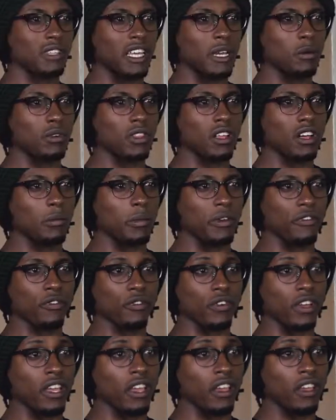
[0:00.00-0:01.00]
Someday We'll All Be
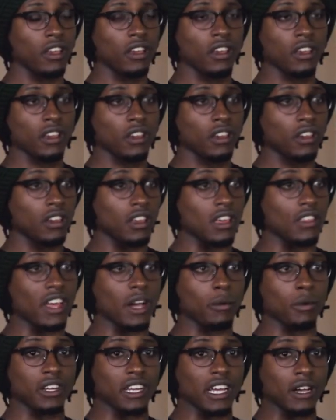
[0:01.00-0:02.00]
Free,
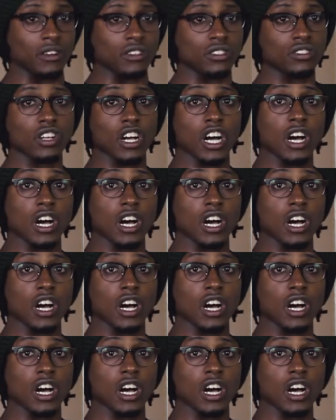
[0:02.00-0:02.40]
and that went down the